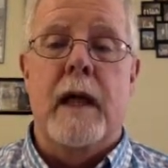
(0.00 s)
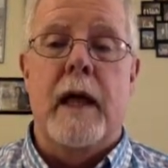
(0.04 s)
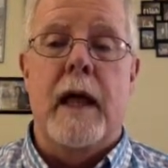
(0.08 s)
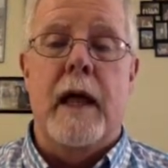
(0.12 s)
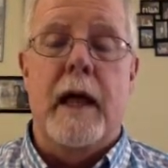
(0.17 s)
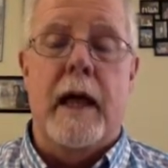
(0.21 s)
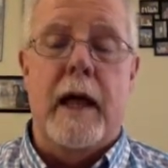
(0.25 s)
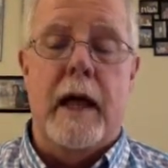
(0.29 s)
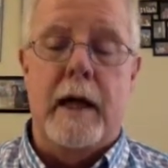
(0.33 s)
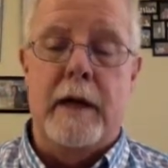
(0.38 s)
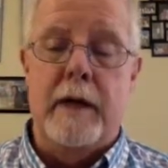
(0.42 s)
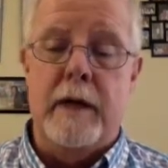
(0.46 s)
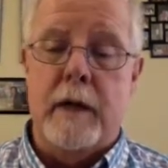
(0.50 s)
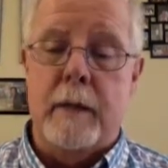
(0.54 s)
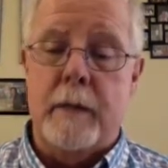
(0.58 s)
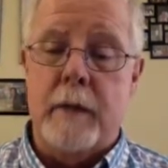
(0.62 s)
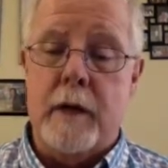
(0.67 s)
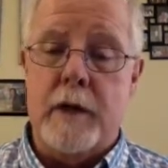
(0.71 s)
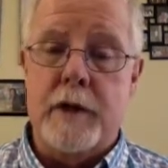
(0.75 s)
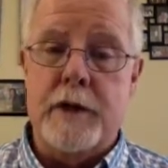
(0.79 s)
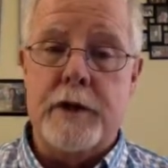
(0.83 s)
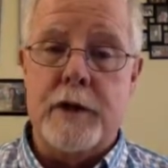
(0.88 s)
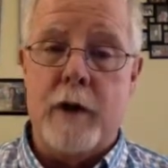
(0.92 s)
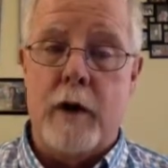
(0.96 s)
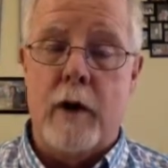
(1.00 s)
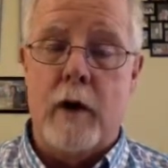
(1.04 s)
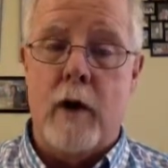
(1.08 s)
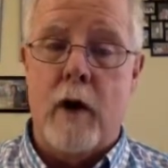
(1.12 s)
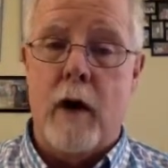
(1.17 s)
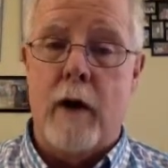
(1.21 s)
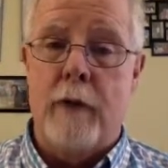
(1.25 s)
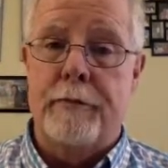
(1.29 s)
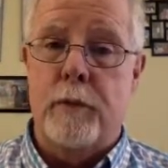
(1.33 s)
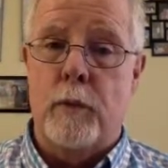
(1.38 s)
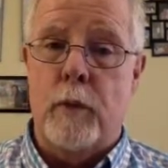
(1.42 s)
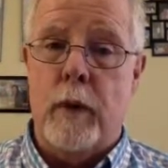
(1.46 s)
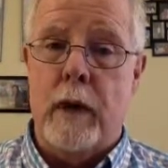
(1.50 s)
And I'm going to start off